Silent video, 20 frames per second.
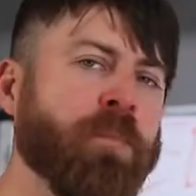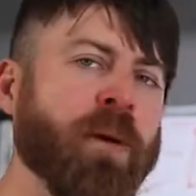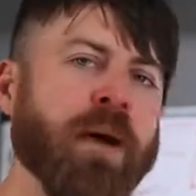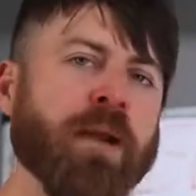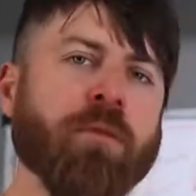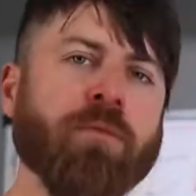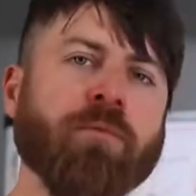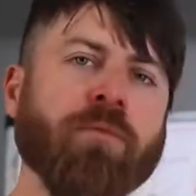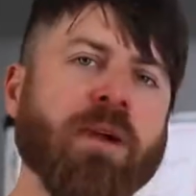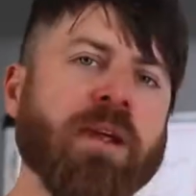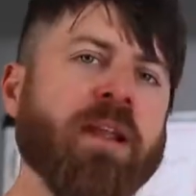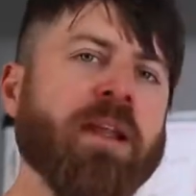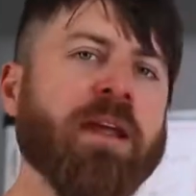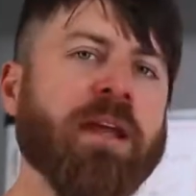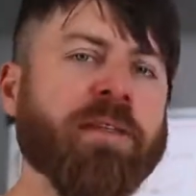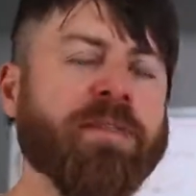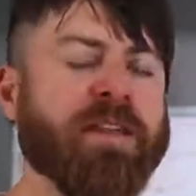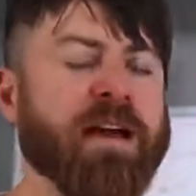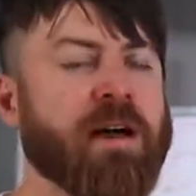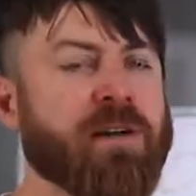but really
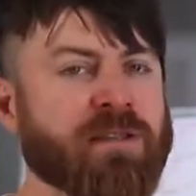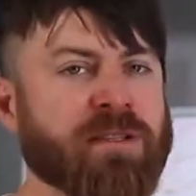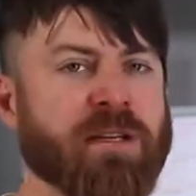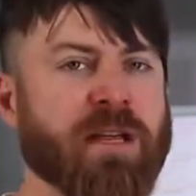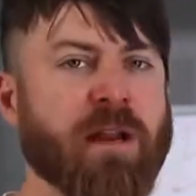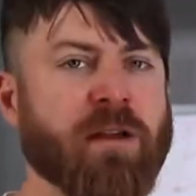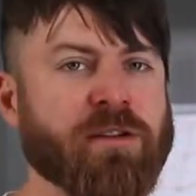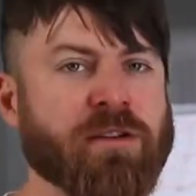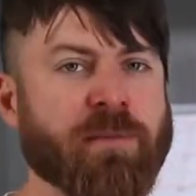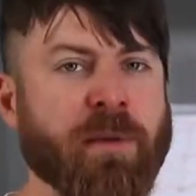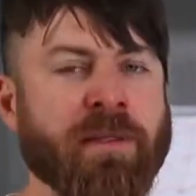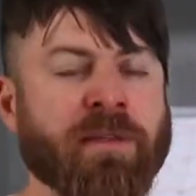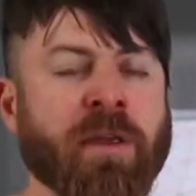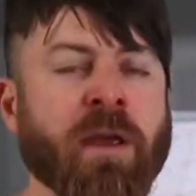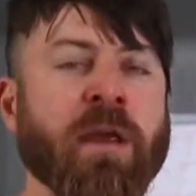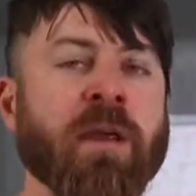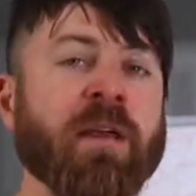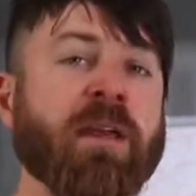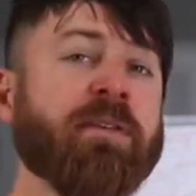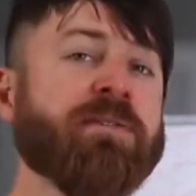$1,000 a month
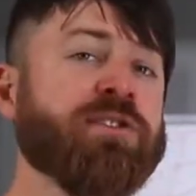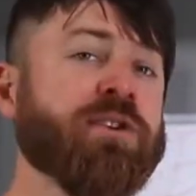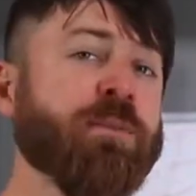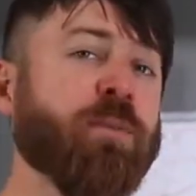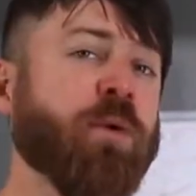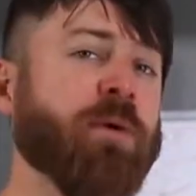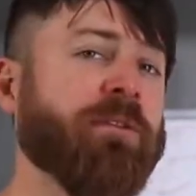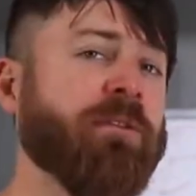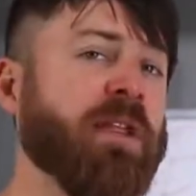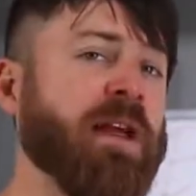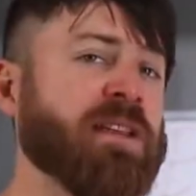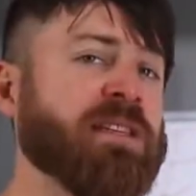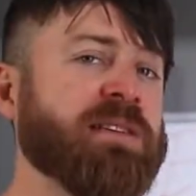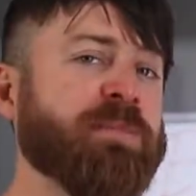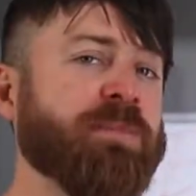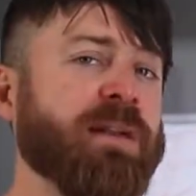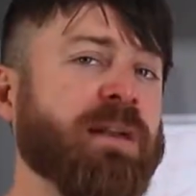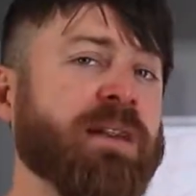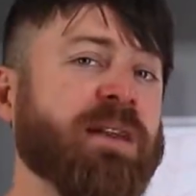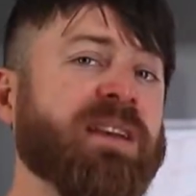gives you more
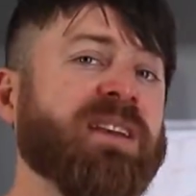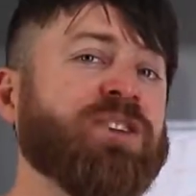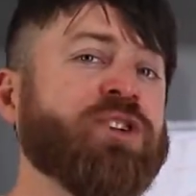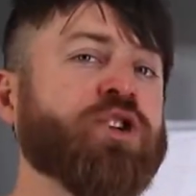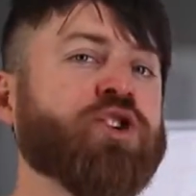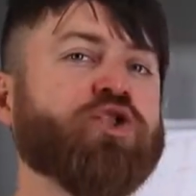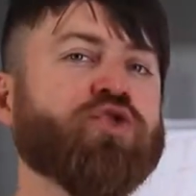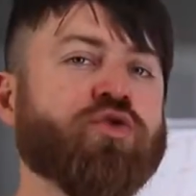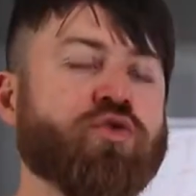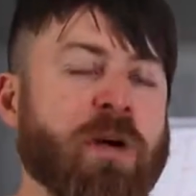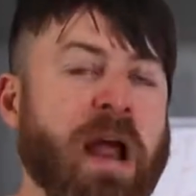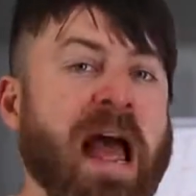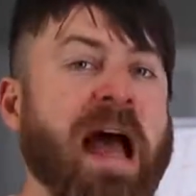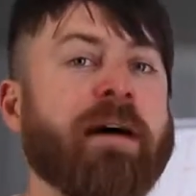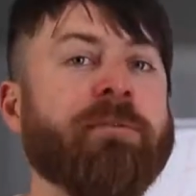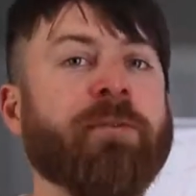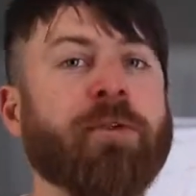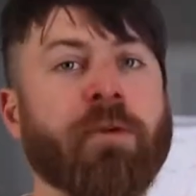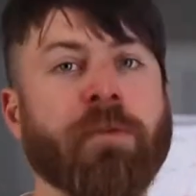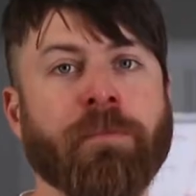flexibility to
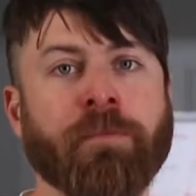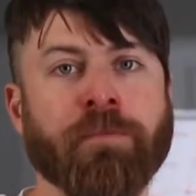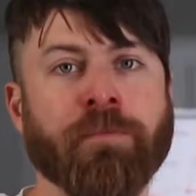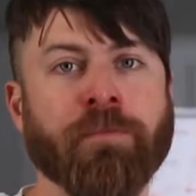travel,